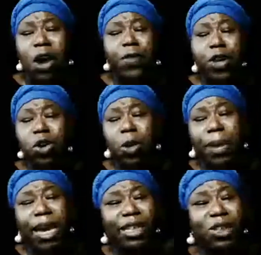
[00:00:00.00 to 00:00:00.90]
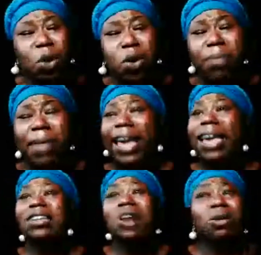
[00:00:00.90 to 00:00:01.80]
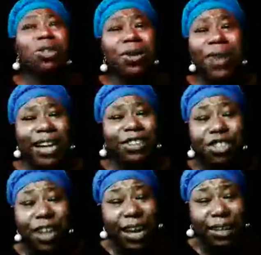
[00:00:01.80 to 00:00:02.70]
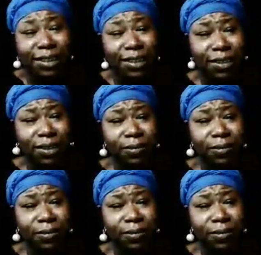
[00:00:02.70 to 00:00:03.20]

for you to be a doormat. Don't do that shit.